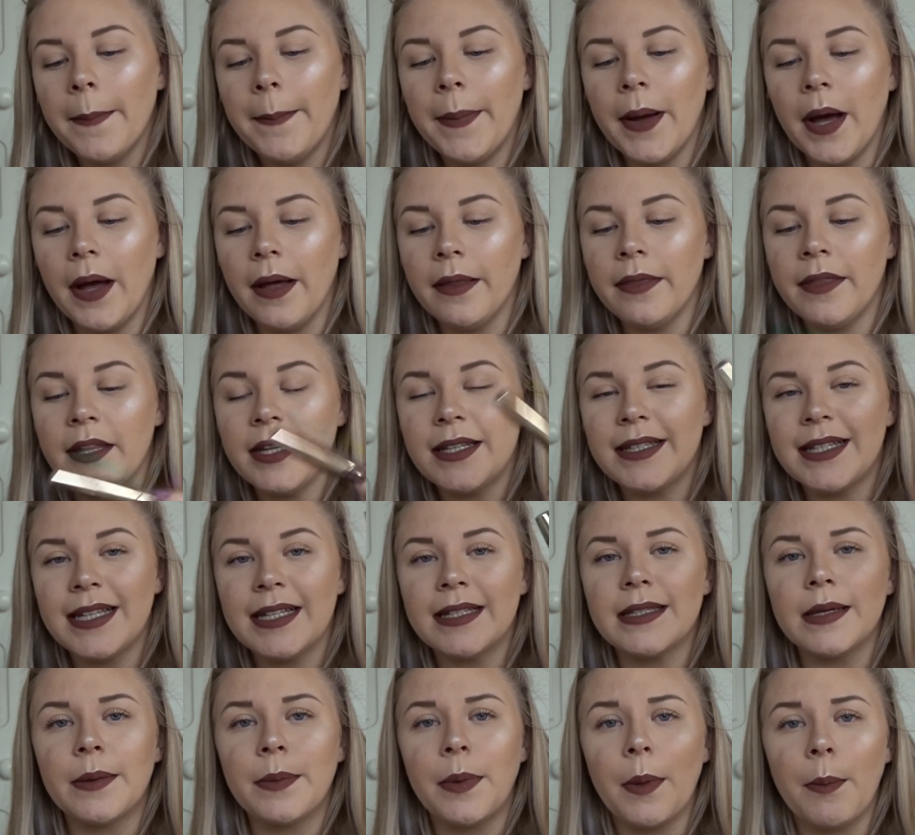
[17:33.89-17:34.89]
But this
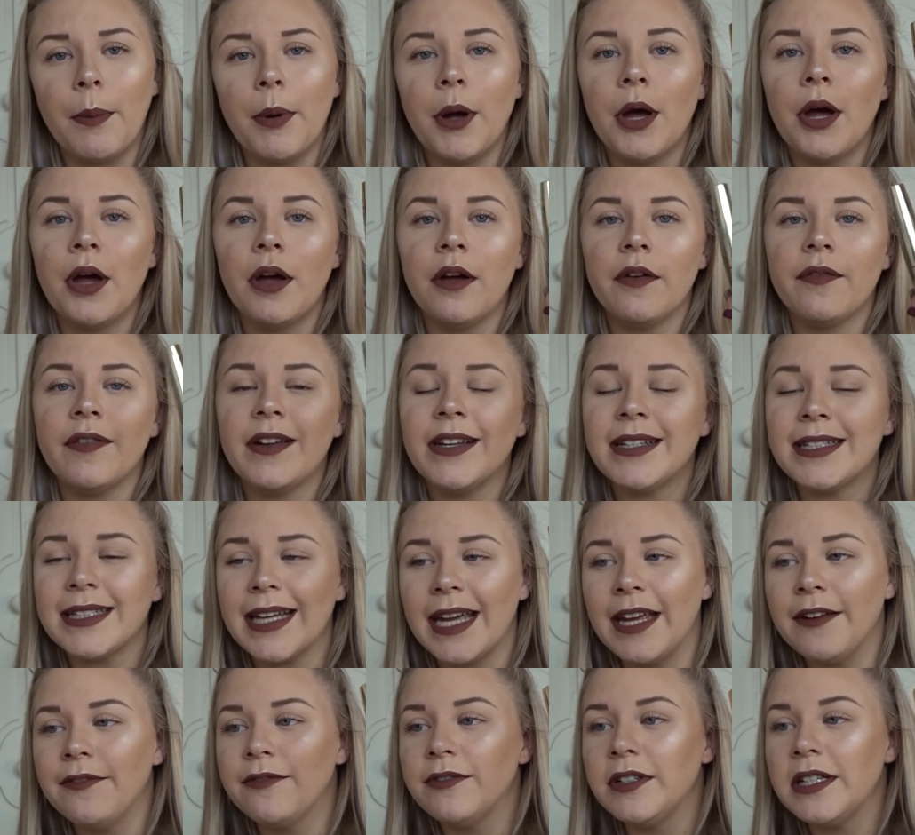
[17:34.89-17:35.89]
is the perfect
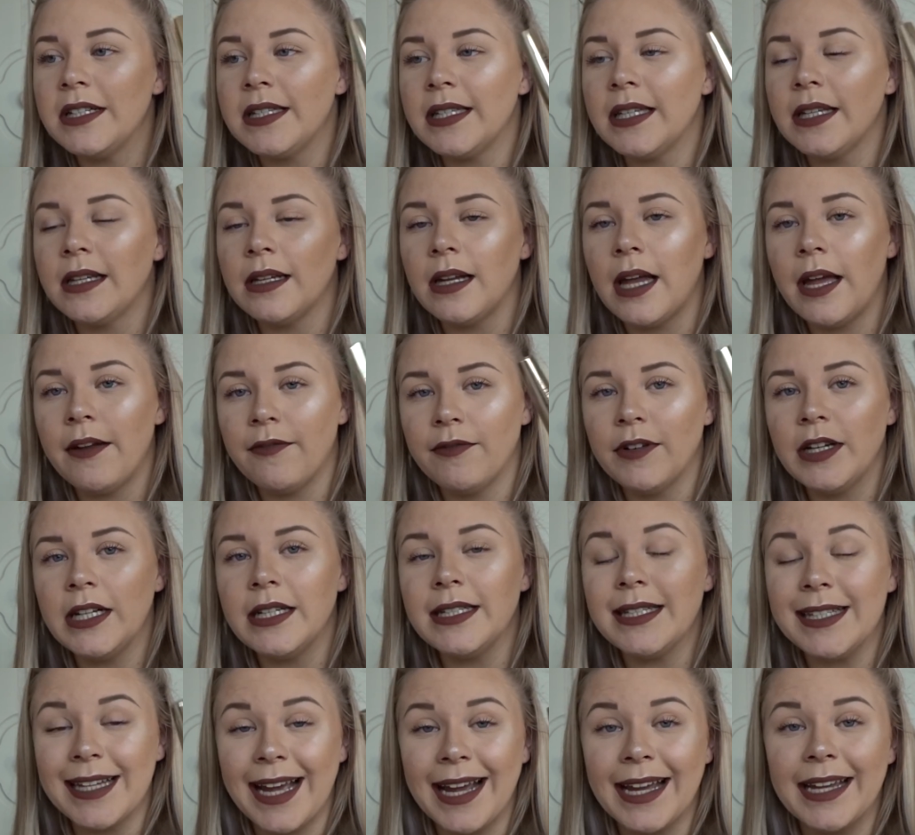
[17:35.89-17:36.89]

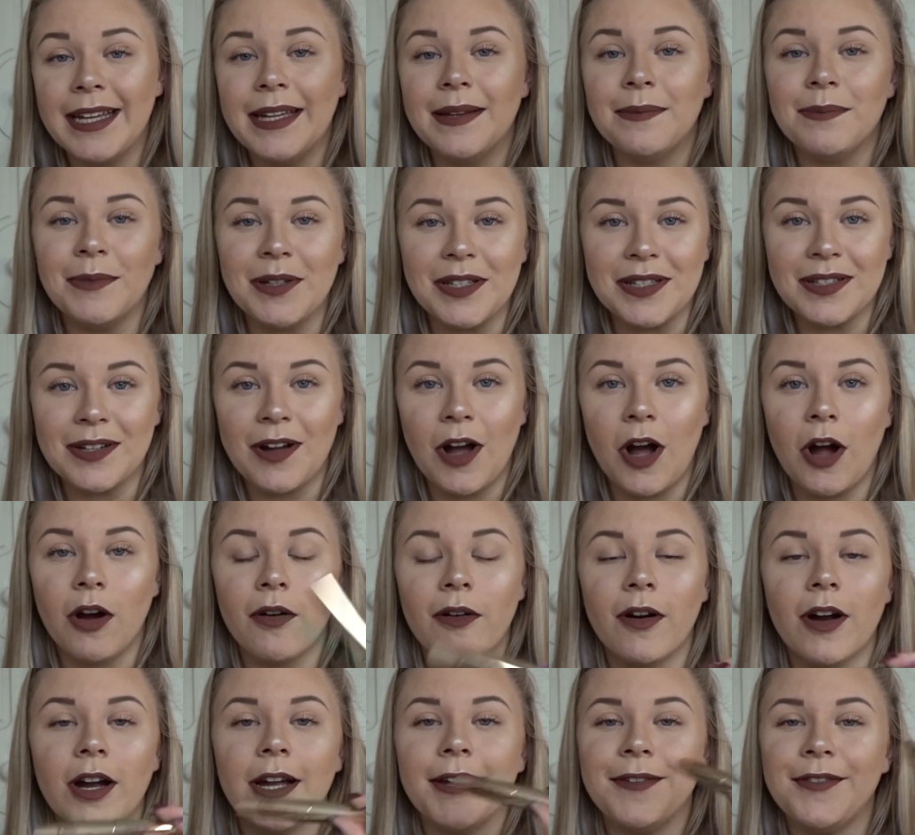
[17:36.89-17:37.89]
everyday
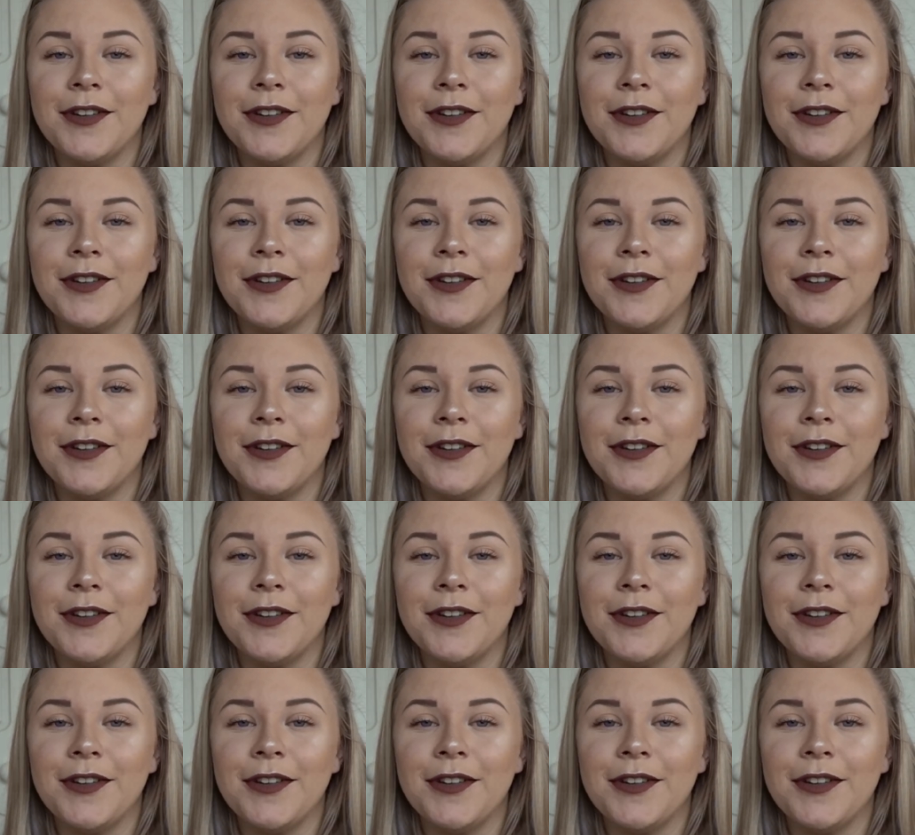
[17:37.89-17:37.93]
mascara.